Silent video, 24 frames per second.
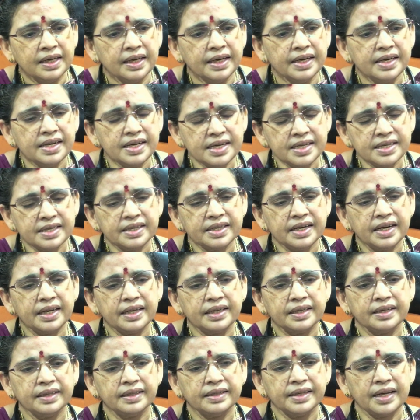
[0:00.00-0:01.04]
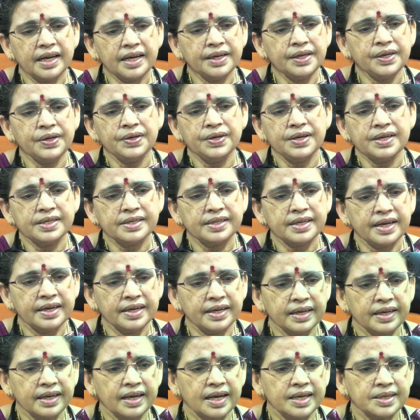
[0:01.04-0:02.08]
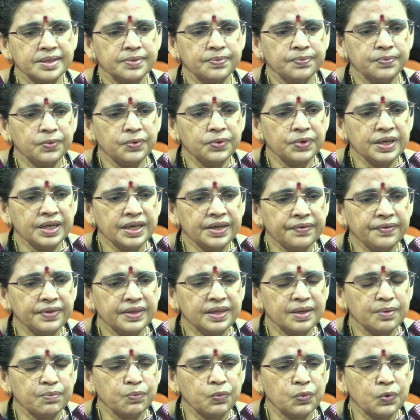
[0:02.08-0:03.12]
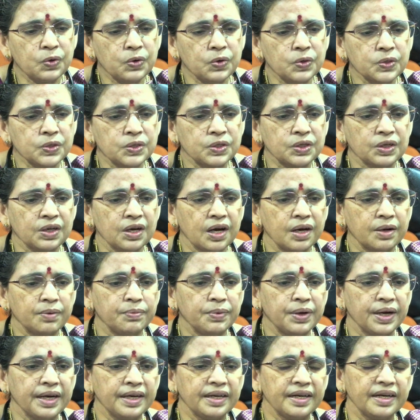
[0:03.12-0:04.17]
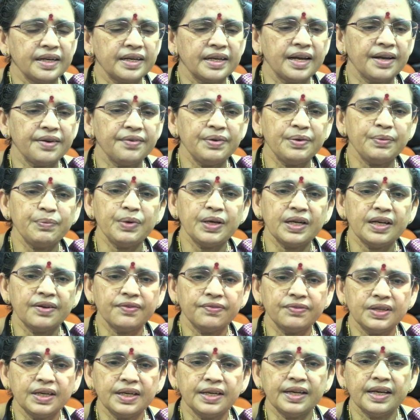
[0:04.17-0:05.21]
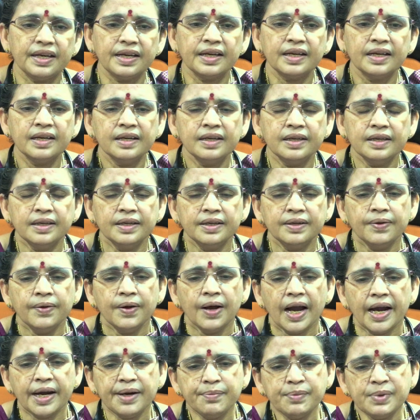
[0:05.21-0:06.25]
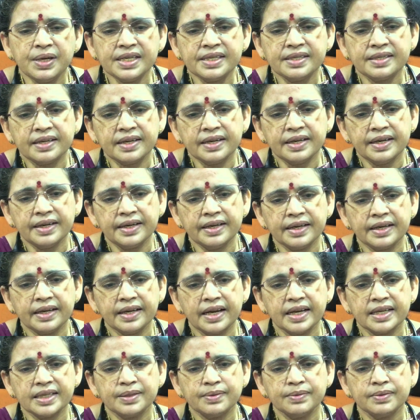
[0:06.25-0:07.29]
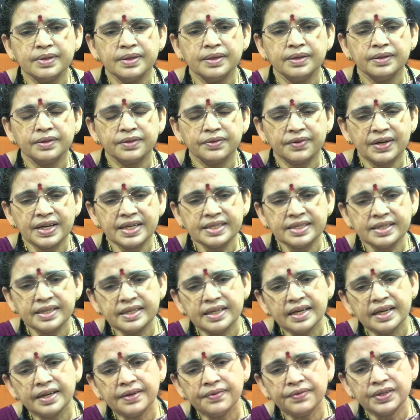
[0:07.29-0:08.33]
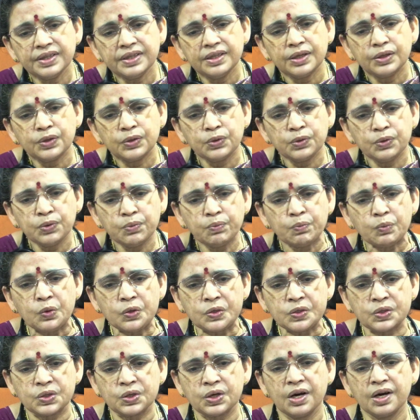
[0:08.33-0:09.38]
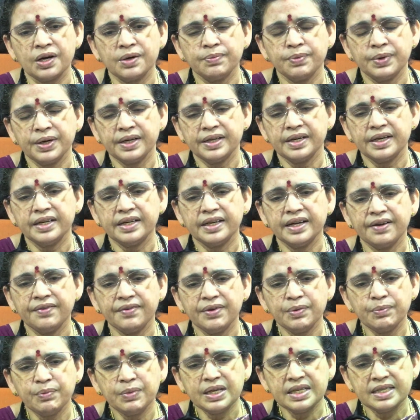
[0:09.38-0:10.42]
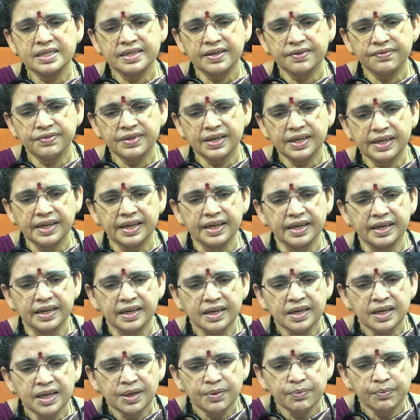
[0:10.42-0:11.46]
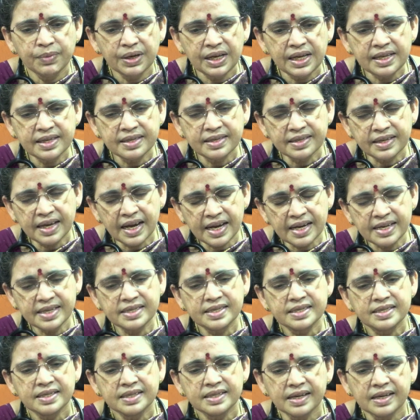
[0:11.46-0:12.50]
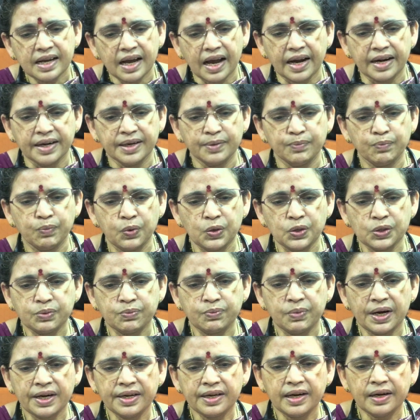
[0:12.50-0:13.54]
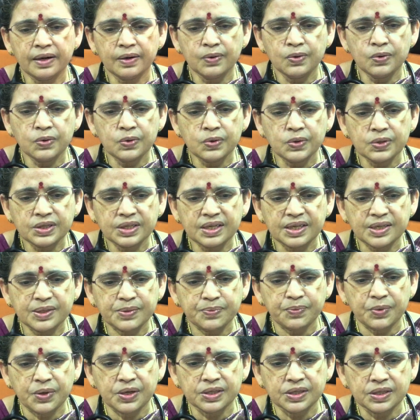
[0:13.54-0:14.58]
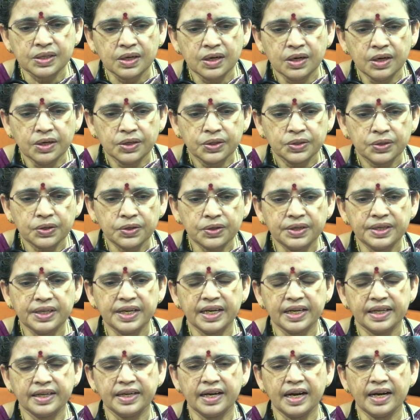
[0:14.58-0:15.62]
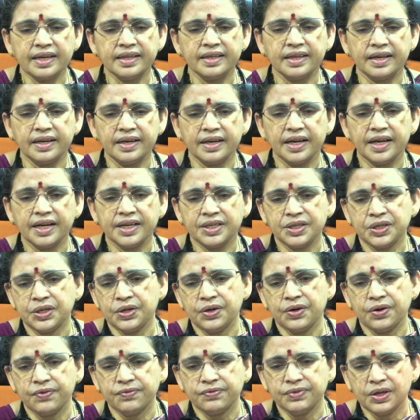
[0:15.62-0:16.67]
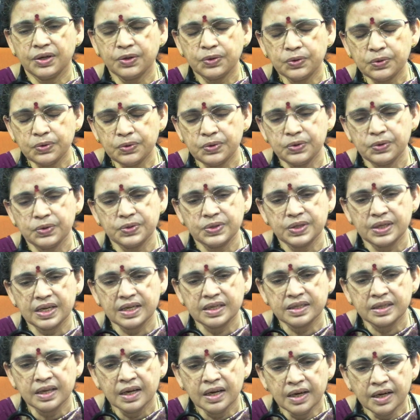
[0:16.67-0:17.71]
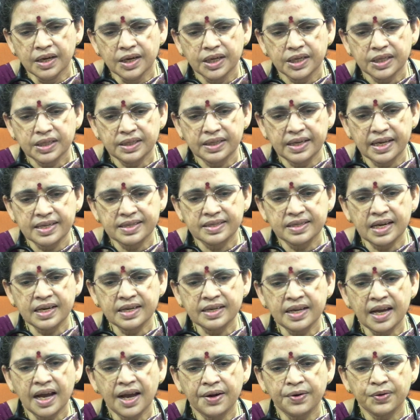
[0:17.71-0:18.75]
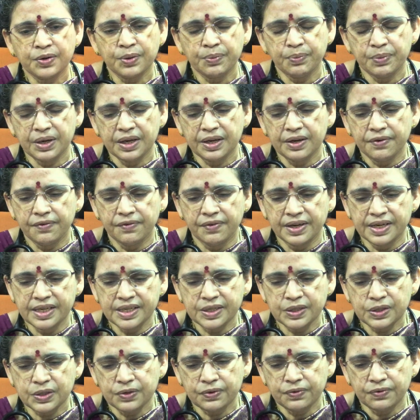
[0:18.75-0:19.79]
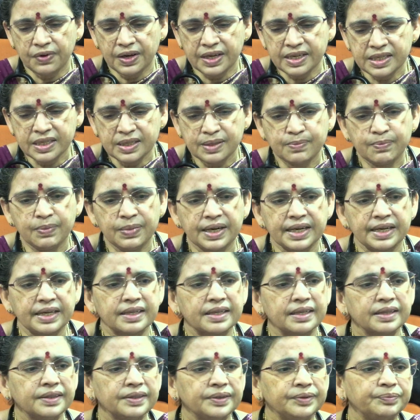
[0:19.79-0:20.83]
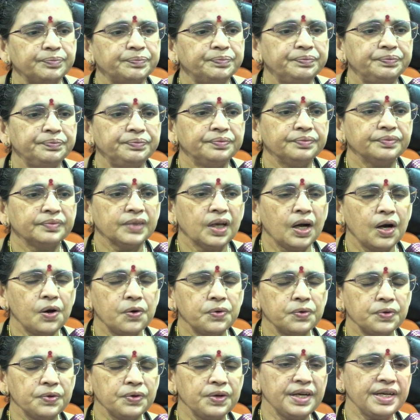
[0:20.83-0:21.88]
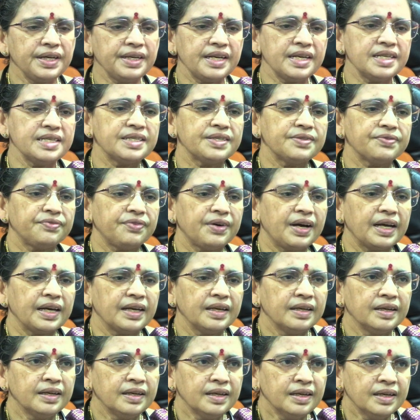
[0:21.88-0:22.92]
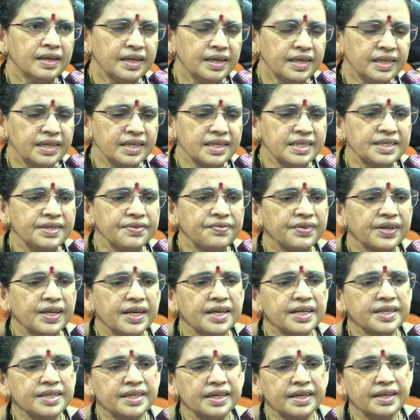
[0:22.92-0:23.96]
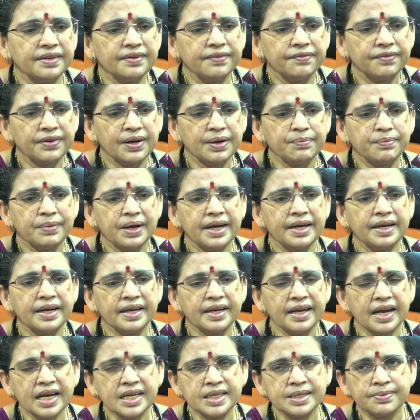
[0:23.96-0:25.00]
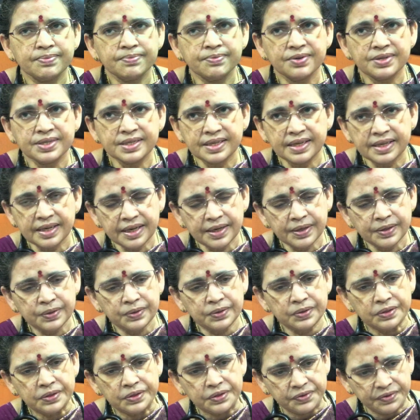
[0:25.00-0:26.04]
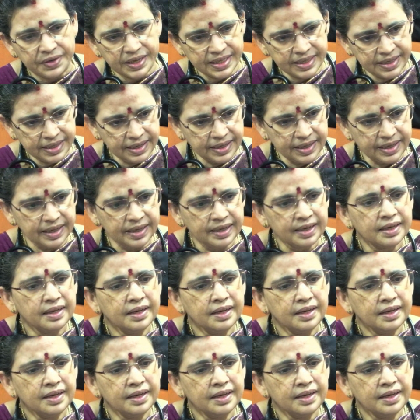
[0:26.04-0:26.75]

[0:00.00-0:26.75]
Initiate 10 units Ida gas body with the most carbohydrate heavy meal of the day. Administer Ida gas twice a day with the two most carbohydrate heavy meals of the day. Meal size and postprandial glucose response should dictate the ratio of the two doses, which doesn't have to be 1:1 split. How to intensify? Intensification from Ida gas once a day to twice a day.